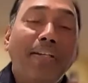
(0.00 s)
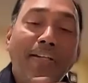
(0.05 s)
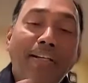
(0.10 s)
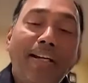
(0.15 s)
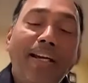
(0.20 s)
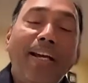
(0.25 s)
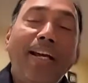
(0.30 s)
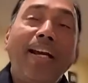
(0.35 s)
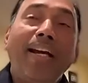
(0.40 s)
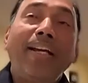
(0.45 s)

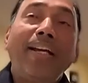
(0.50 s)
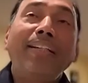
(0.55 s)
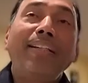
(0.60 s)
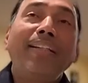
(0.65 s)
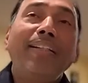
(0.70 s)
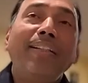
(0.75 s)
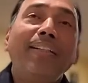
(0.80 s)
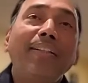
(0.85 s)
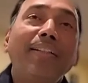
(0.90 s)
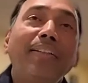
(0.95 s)

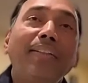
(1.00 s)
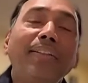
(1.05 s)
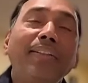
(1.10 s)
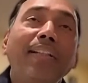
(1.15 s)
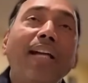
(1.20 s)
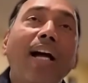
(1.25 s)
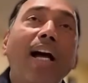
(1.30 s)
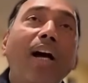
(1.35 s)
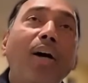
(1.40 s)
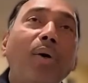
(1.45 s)
And
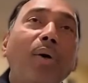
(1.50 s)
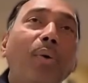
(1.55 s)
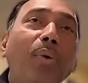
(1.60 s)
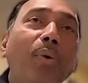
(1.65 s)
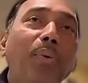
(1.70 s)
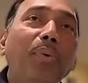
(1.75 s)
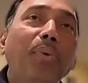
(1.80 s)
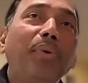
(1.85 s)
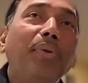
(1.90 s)
now,